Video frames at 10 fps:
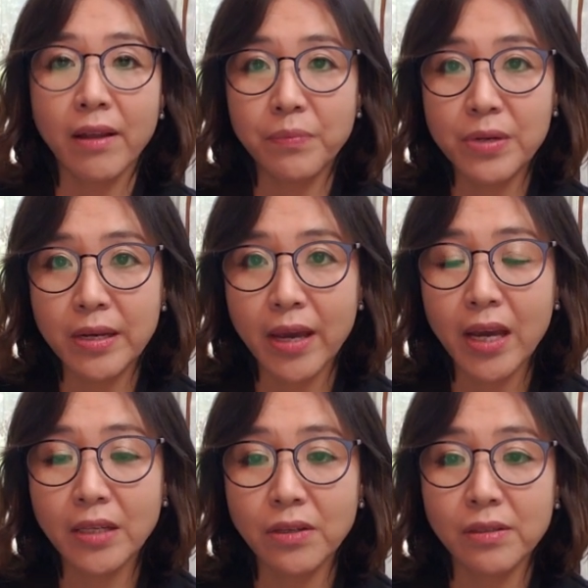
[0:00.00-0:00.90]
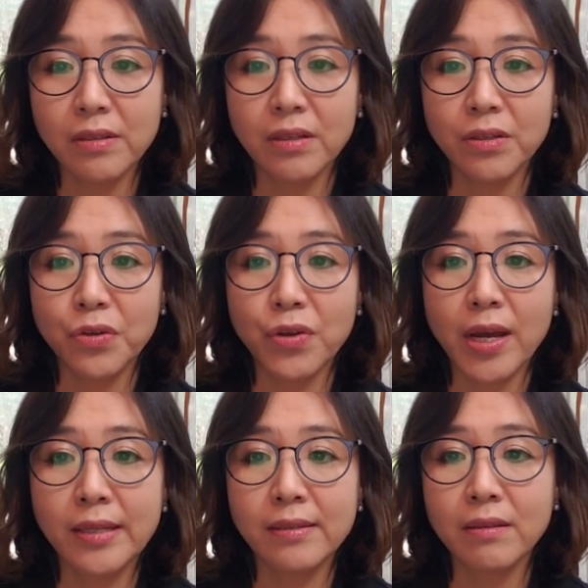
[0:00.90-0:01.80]
and applications in the
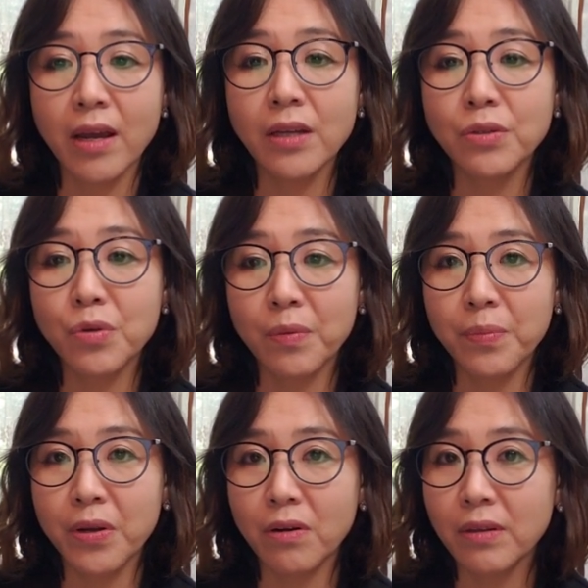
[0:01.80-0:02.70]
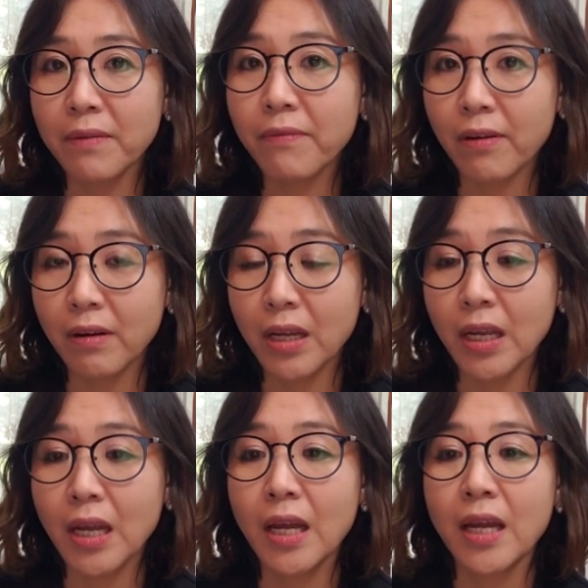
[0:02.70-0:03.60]
US tend to appear
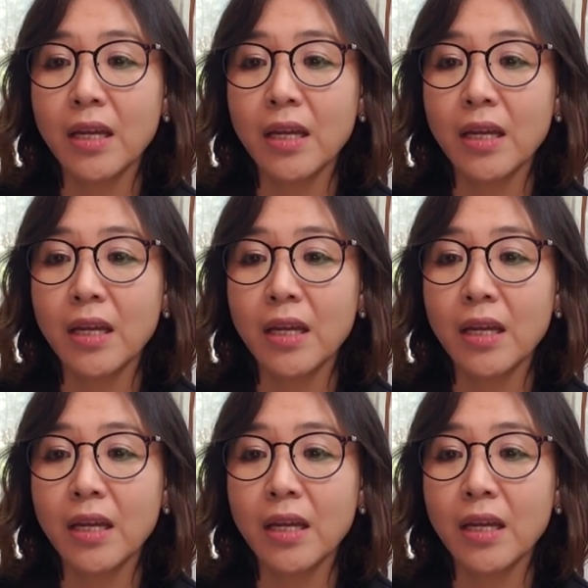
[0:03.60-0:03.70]
differently